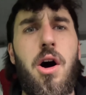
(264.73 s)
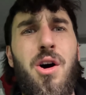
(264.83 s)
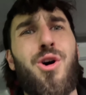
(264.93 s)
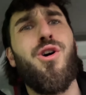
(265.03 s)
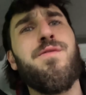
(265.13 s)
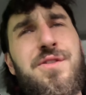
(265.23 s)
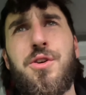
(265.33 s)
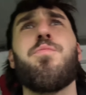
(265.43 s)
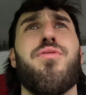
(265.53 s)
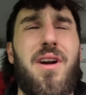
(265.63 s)
Off
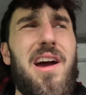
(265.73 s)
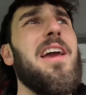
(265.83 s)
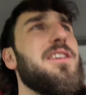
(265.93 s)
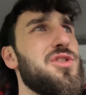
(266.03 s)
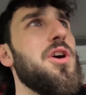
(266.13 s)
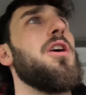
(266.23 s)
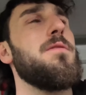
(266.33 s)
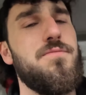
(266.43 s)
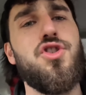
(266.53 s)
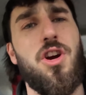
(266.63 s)
to price
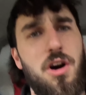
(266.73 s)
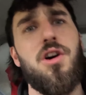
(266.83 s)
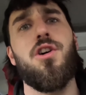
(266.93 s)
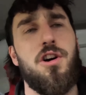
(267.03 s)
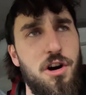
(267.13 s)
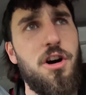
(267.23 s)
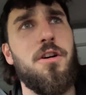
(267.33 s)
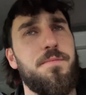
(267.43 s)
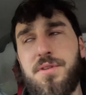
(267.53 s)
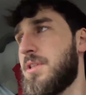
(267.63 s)
some
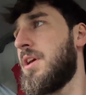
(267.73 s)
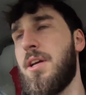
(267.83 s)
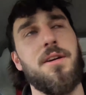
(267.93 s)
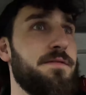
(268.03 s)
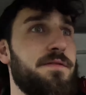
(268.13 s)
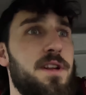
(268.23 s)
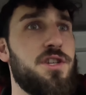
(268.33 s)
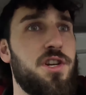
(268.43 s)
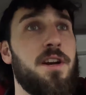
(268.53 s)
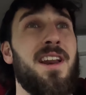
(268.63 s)
jobs.
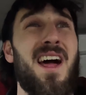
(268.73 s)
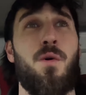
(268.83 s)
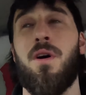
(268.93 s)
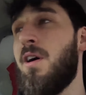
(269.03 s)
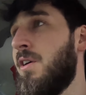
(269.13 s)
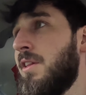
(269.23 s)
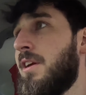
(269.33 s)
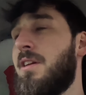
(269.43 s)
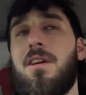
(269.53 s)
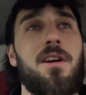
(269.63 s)
Finishing an hour early.